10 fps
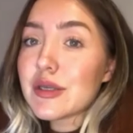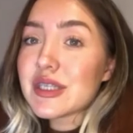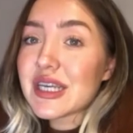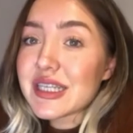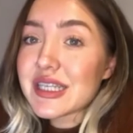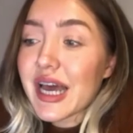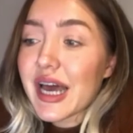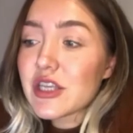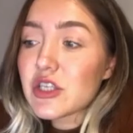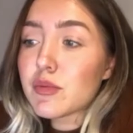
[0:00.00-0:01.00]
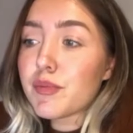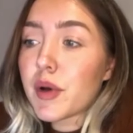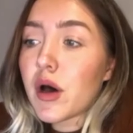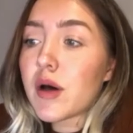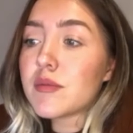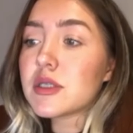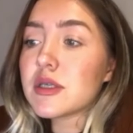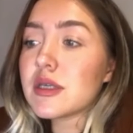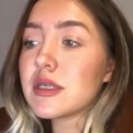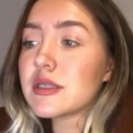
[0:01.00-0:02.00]
is they attached bombs to
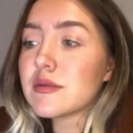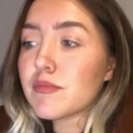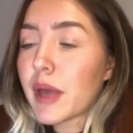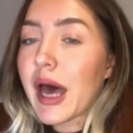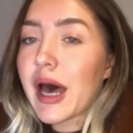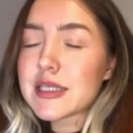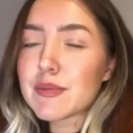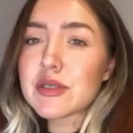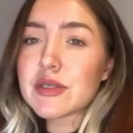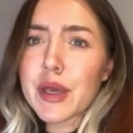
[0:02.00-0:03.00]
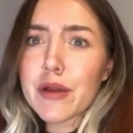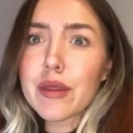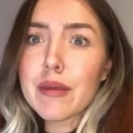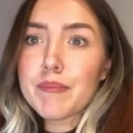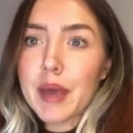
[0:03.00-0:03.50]
these bats because apparently